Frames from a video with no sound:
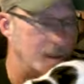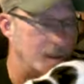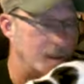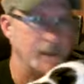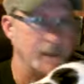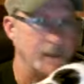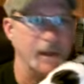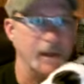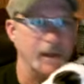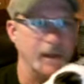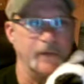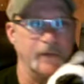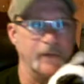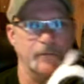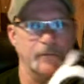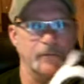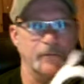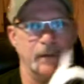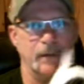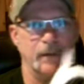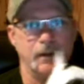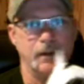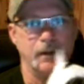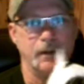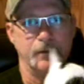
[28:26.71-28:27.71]

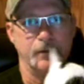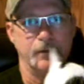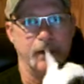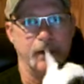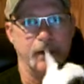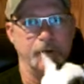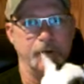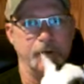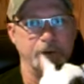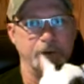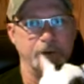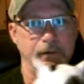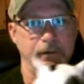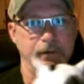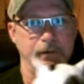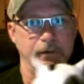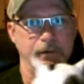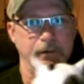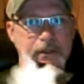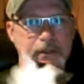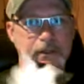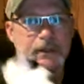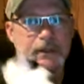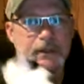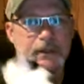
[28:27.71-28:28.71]
I don't think there's
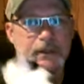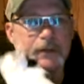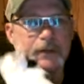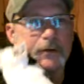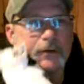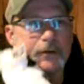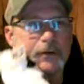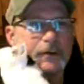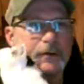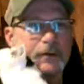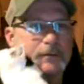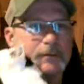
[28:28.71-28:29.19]
any other